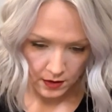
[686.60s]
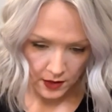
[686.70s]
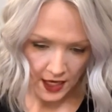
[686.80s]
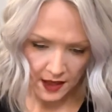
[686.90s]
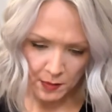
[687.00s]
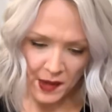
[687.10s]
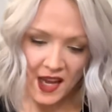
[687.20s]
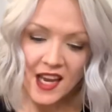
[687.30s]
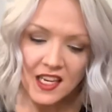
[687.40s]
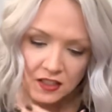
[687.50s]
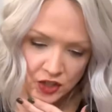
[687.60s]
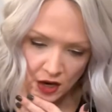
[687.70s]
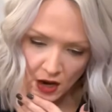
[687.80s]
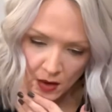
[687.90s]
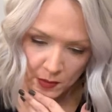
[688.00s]
Yeah, the paint
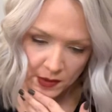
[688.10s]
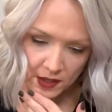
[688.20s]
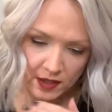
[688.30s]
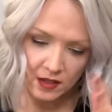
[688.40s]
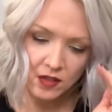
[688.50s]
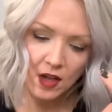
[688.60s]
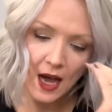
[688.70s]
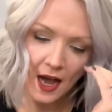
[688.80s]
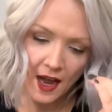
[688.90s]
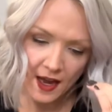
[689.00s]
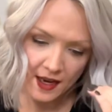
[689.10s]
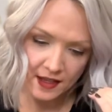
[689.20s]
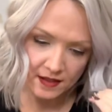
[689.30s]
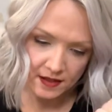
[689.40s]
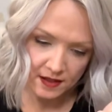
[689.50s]
job, his little
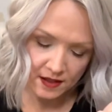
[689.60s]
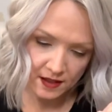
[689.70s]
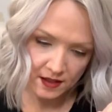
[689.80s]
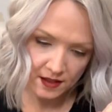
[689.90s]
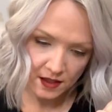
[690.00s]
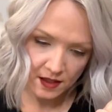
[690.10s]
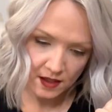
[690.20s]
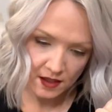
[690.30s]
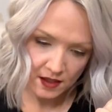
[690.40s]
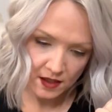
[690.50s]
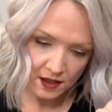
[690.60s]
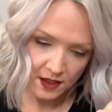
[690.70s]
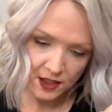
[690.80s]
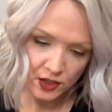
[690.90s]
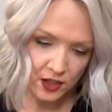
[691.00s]
eyes.
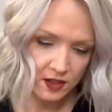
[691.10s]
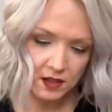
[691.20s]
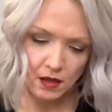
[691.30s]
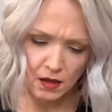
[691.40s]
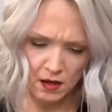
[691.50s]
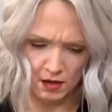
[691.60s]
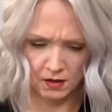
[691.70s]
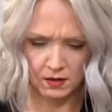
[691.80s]
He's just, ugh. Oh.